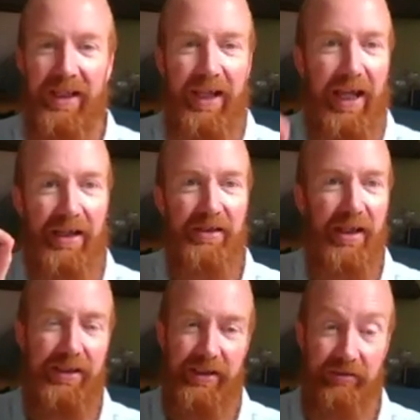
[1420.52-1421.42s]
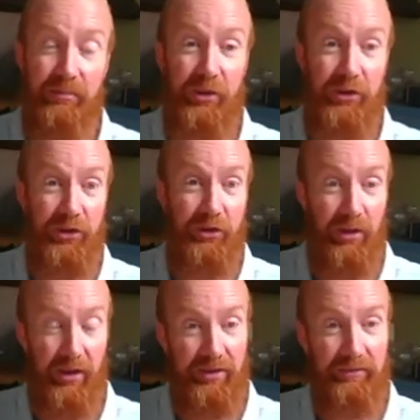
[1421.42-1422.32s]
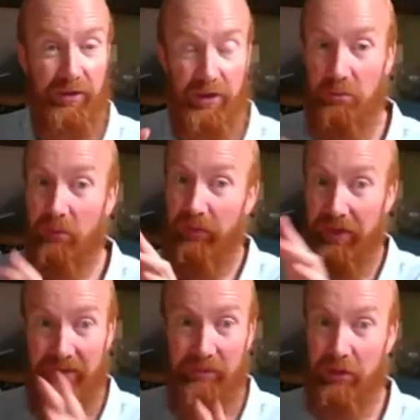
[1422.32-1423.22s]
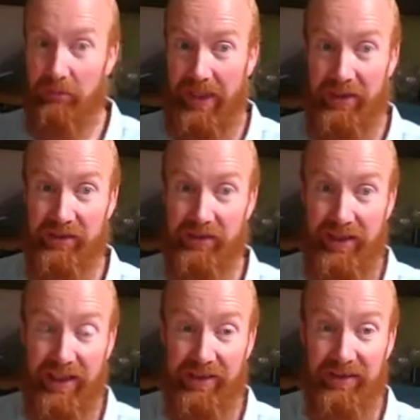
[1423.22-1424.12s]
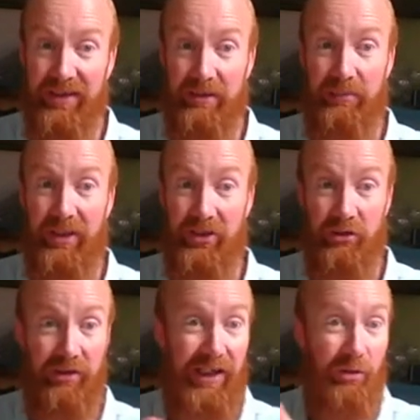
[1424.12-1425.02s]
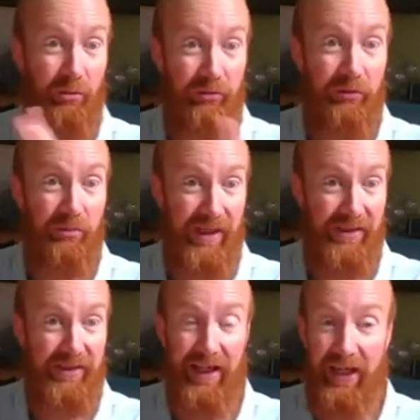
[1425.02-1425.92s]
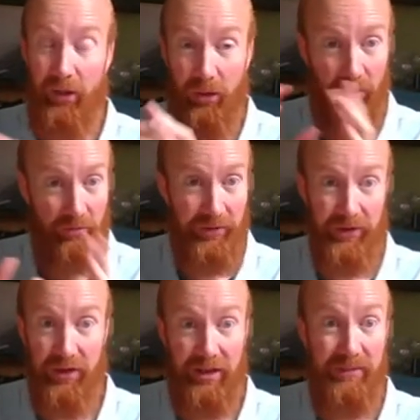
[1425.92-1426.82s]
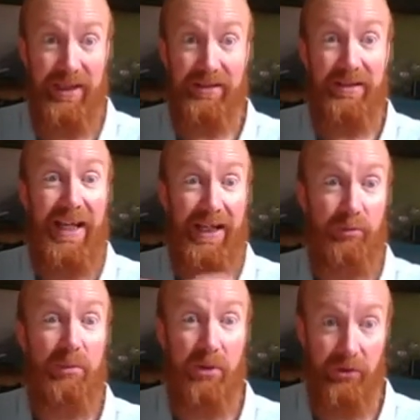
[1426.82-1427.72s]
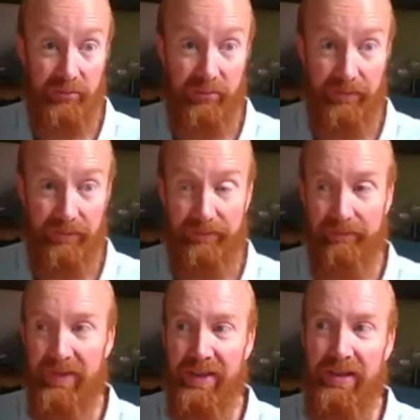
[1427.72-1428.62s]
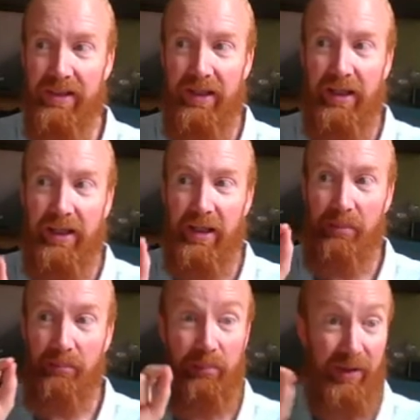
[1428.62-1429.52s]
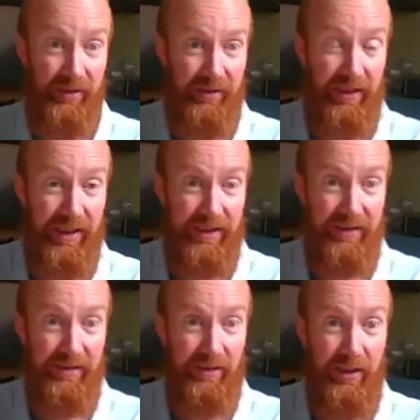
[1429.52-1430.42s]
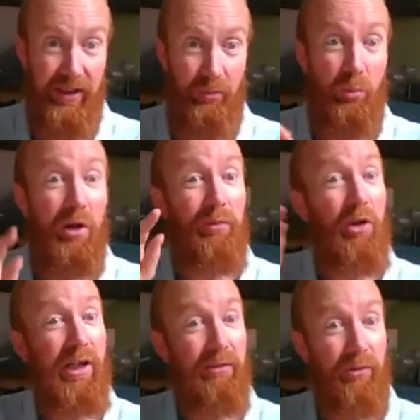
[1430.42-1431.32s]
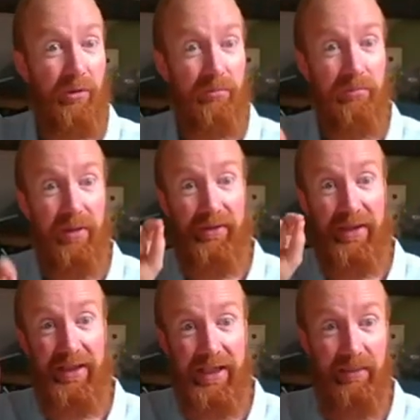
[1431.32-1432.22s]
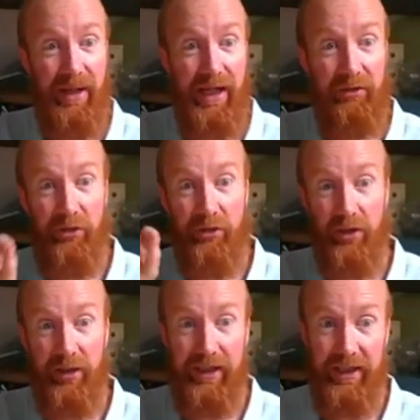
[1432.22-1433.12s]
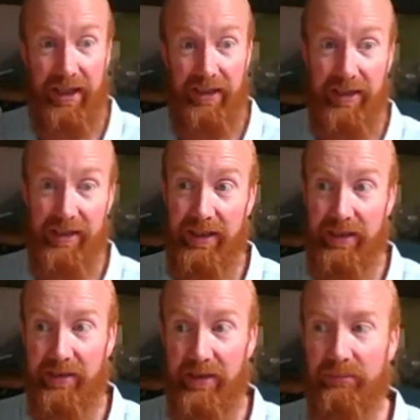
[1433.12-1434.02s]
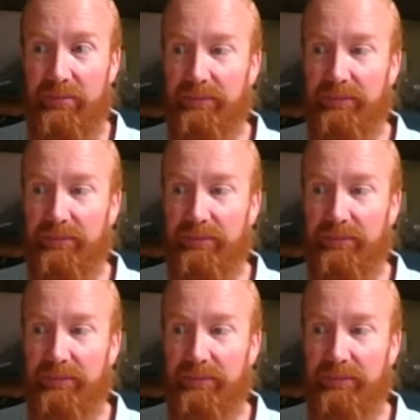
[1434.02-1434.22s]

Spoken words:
And at different points in your life, you will find different combinations of this, because trying to get all 4 bits all of the time is next to impossible. But it's worth looking for, but thinking about how you can kind of connect these things up.